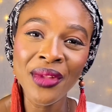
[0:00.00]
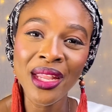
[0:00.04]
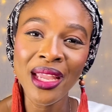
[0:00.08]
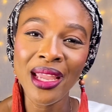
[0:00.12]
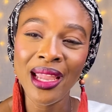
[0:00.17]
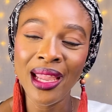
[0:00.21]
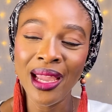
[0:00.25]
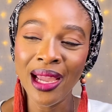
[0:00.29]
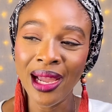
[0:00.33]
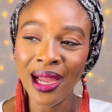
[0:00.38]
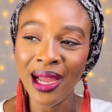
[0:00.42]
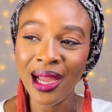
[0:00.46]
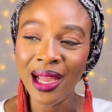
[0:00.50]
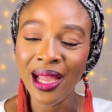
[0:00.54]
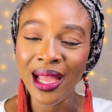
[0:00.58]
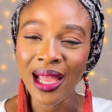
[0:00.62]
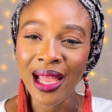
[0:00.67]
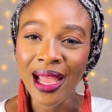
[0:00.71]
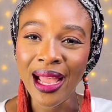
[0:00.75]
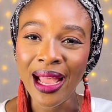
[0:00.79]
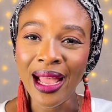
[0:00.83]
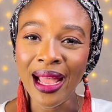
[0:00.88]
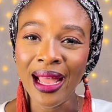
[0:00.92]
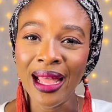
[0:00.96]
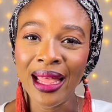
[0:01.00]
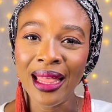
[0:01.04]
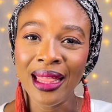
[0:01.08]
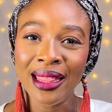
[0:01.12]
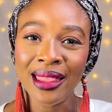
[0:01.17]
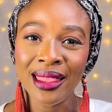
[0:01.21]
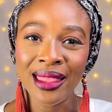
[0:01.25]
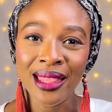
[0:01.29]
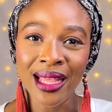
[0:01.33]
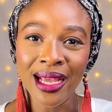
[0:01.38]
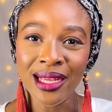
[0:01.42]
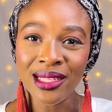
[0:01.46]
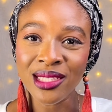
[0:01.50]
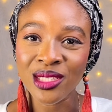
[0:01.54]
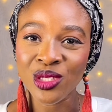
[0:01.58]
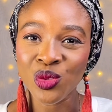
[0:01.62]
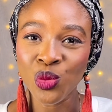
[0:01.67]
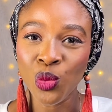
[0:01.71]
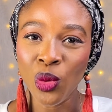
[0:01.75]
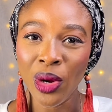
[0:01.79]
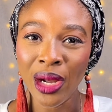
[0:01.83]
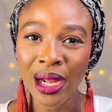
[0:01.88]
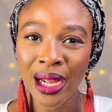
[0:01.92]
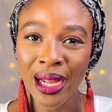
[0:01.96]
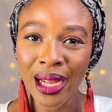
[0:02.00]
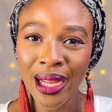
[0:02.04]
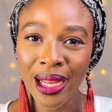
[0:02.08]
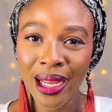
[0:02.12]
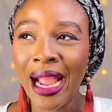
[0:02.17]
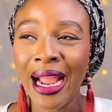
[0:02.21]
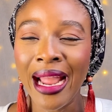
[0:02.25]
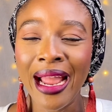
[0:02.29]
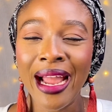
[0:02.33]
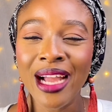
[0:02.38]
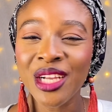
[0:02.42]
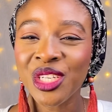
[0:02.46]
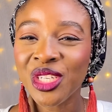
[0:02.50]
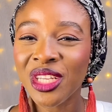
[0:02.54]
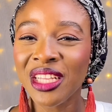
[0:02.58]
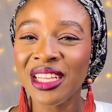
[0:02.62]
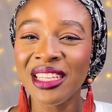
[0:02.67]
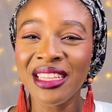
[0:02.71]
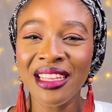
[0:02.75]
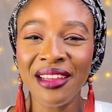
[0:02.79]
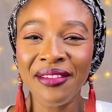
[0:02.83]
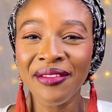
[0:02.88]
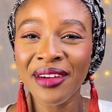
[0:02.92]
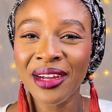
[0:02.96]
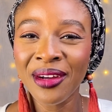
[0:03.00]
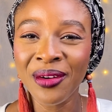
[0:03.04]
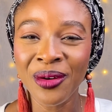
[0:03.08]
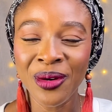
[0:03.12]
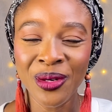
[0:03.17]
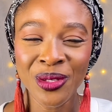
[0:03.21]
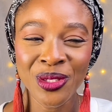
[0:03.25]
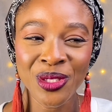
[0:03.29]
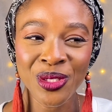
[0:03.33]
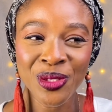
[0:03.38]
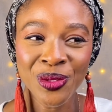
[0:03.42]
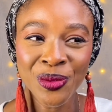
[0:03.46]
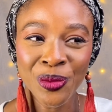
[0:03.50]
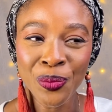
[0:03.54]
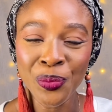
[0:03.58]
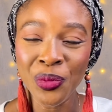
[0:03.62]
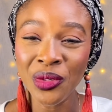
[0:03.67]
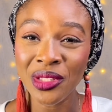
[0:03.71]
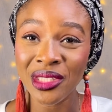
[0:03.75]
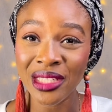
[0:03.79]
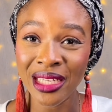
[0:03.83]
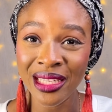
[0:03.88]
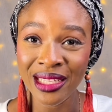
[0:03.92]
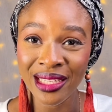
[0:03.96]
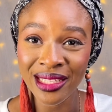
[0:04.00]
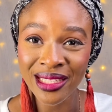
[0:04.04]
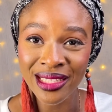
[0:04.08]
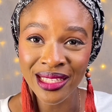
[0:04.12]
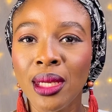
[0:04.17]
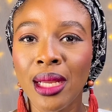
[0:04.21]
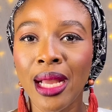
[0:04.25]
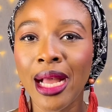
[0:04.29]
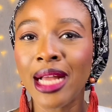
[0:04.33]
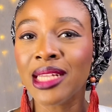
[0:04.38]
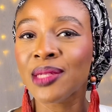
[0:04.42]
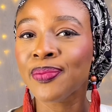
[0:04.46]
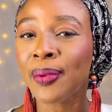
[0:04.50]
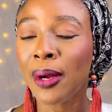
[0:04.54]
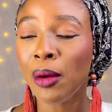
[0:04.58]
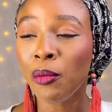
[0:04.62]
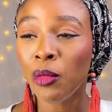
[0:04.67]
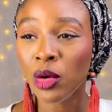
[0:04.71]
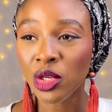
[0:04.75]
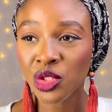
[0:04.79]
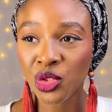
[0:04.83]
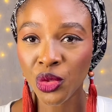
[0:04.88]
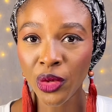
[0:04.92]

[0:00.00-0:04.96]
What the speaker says: Yeah, and that's why I actually never got to put anything as per what to